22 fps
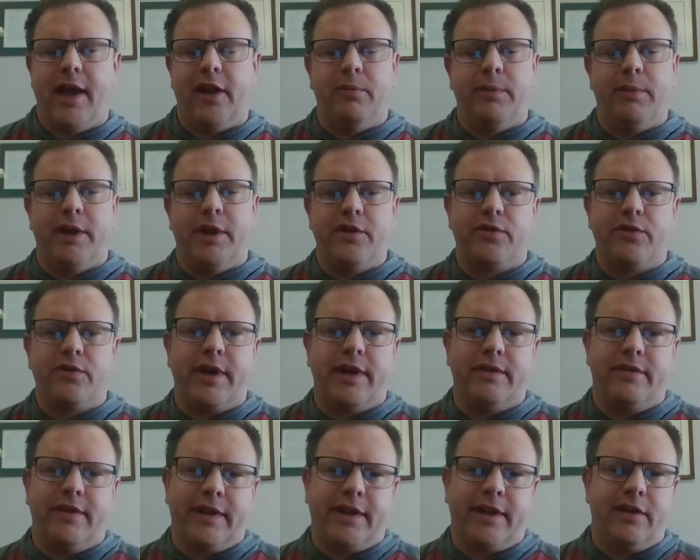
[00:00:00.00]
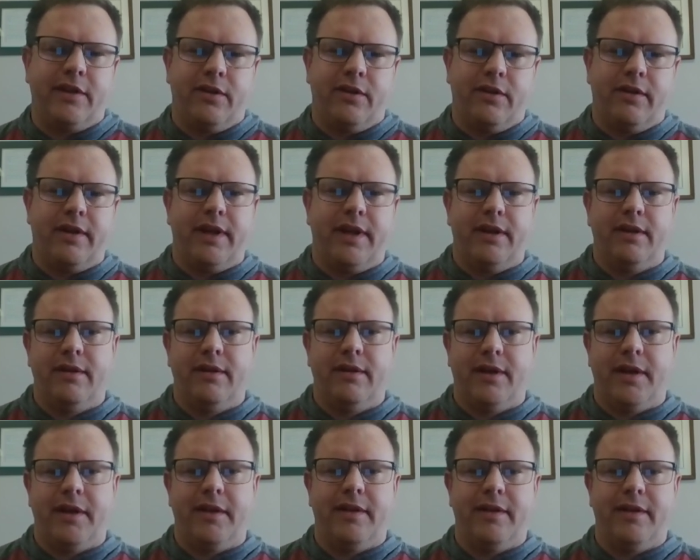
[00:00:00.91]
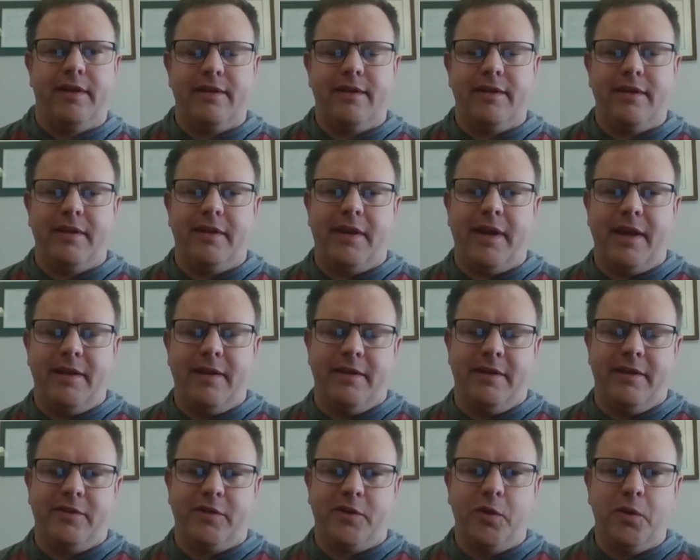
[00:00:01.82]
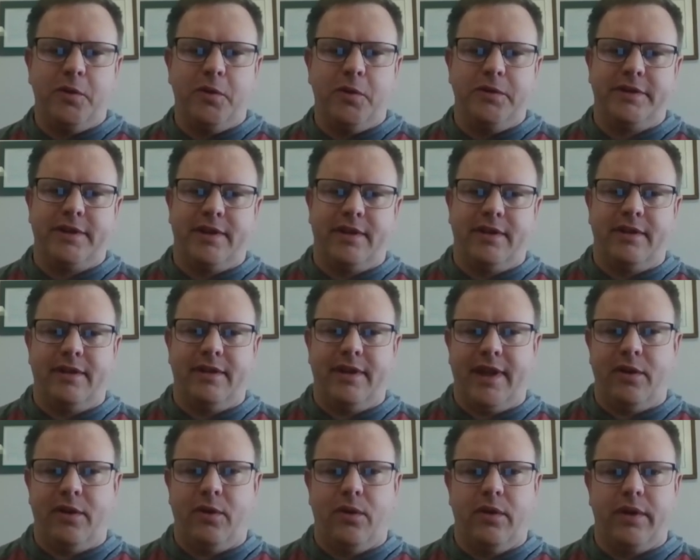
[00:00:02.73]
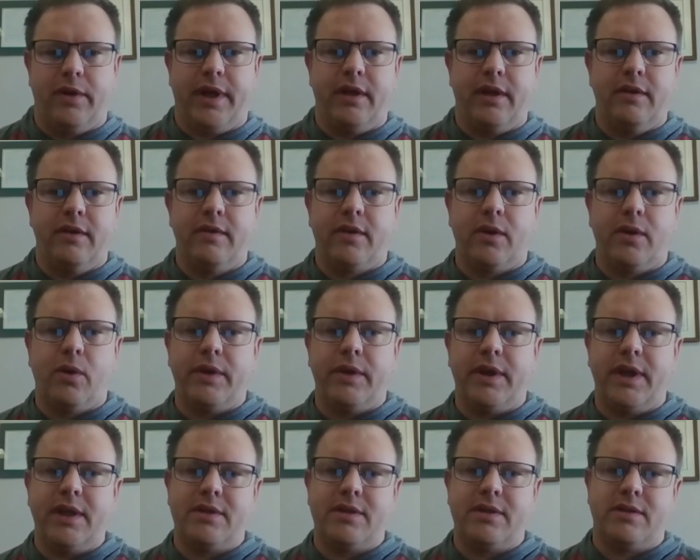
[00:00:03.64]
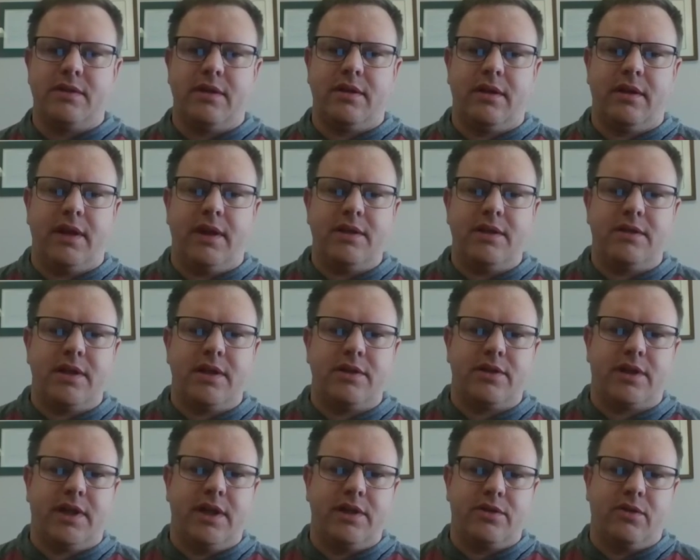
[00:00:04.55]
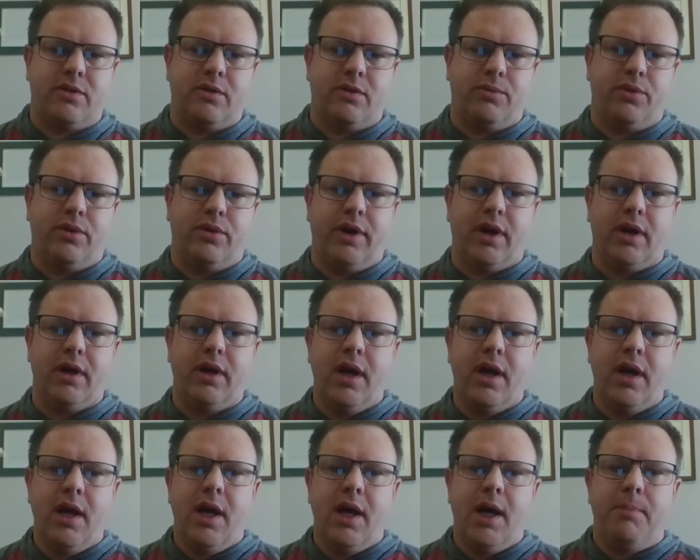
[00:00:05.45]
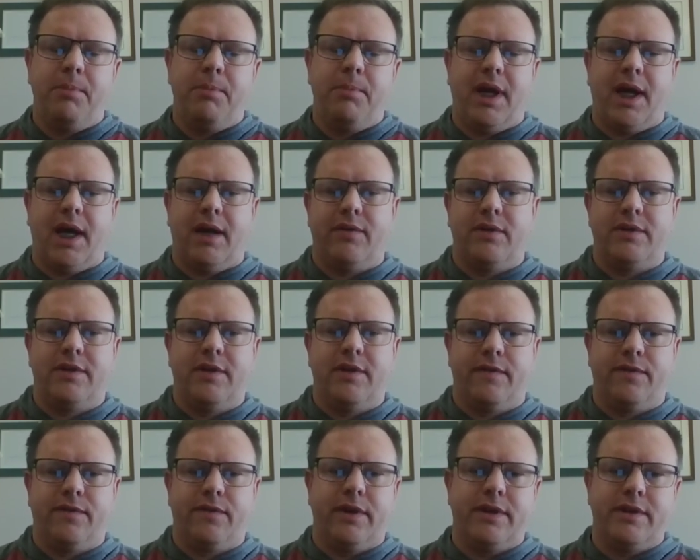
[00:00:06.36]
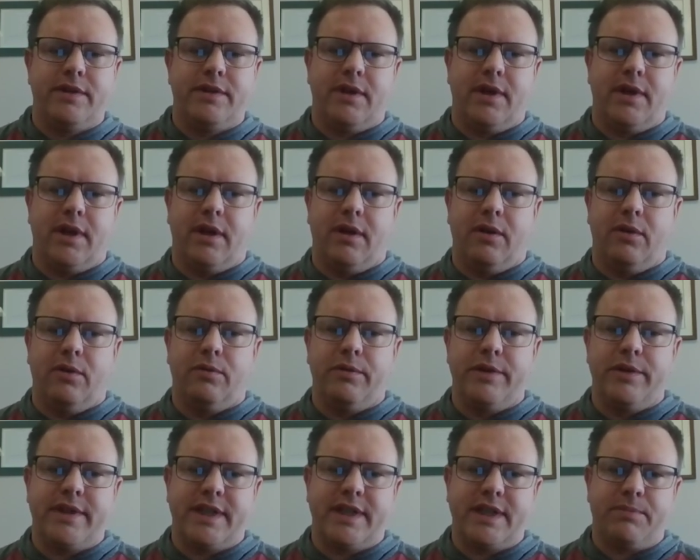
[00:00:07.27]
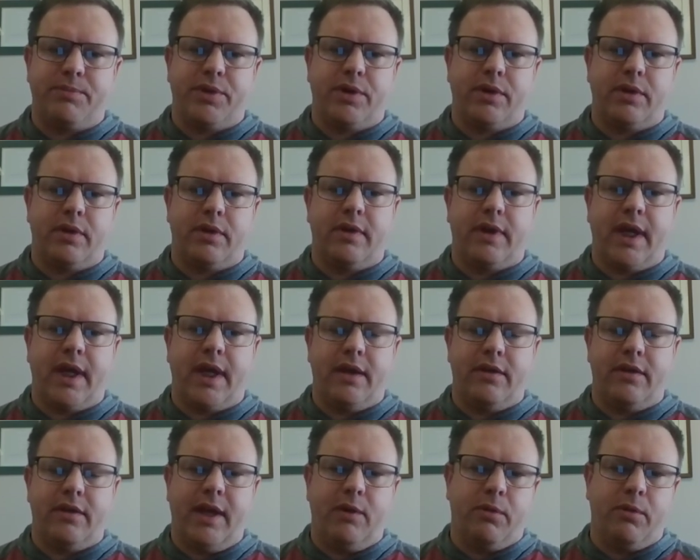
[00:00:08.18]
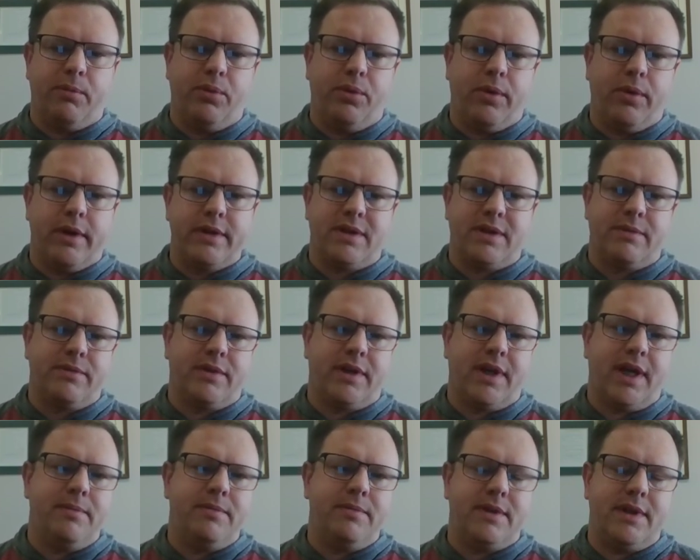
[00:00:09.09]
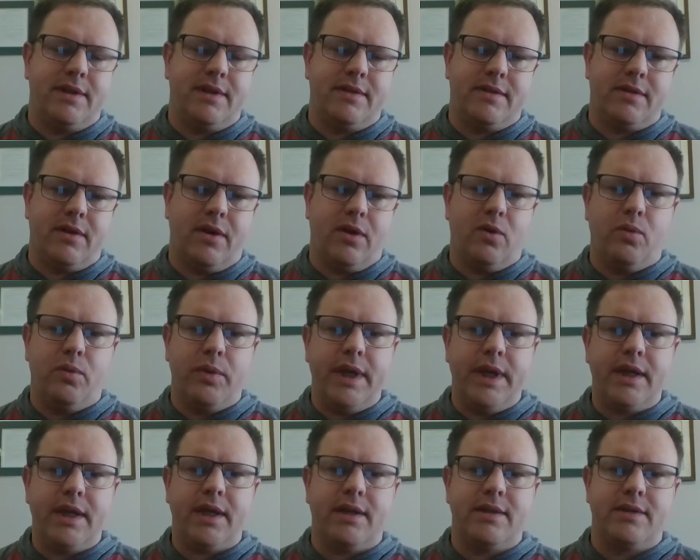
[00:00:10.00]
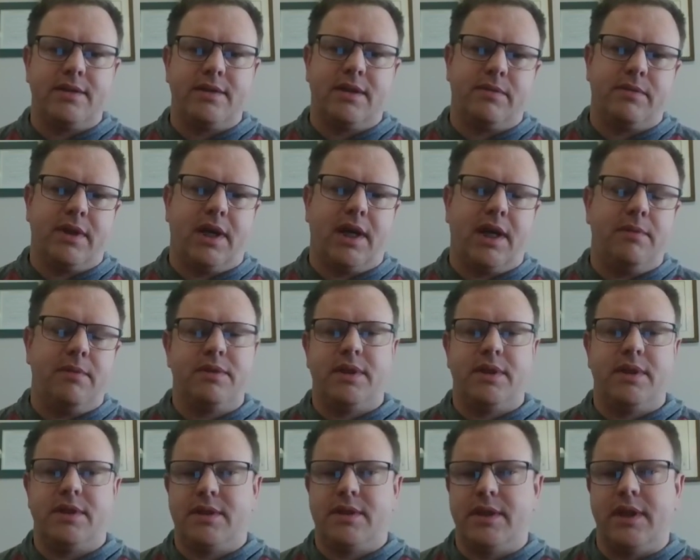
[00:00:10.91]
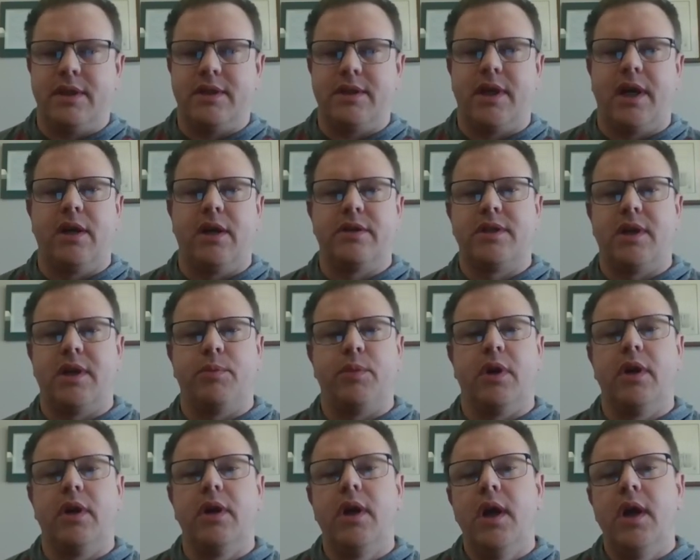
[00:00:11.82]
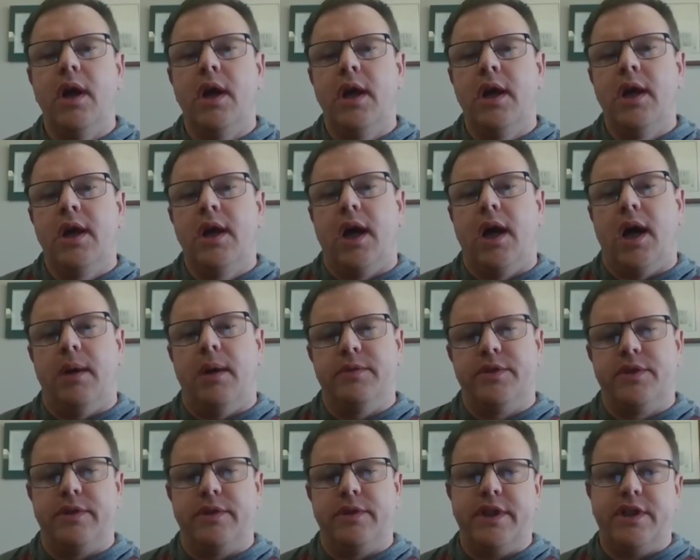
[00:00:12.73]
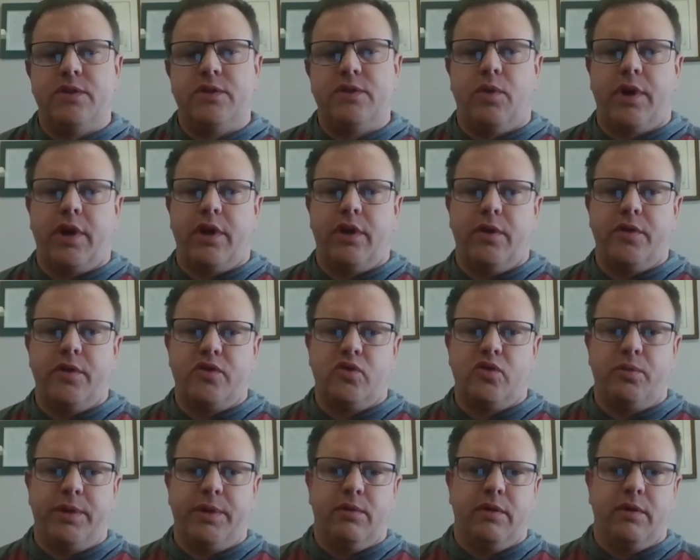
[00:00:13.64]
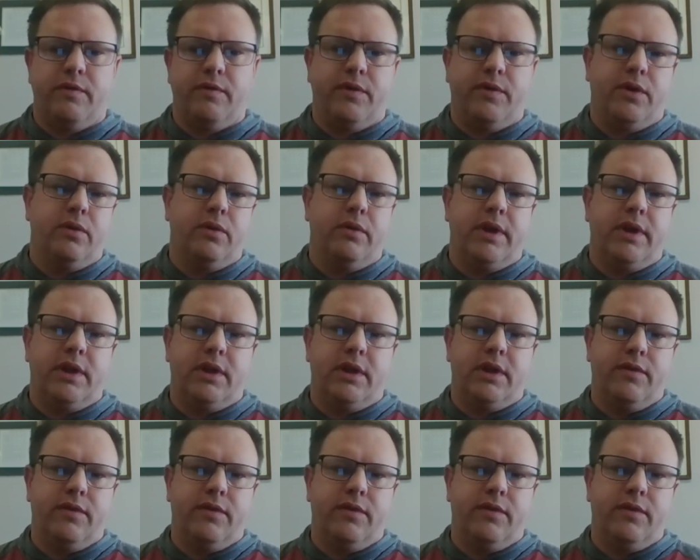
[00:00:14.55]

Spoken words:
elementary and secondary schools in Oregon. So each educational employer may have a different recess period that they report. Sometimes it's a week and sometimes it's the entire summer. So each one of those will be reviewed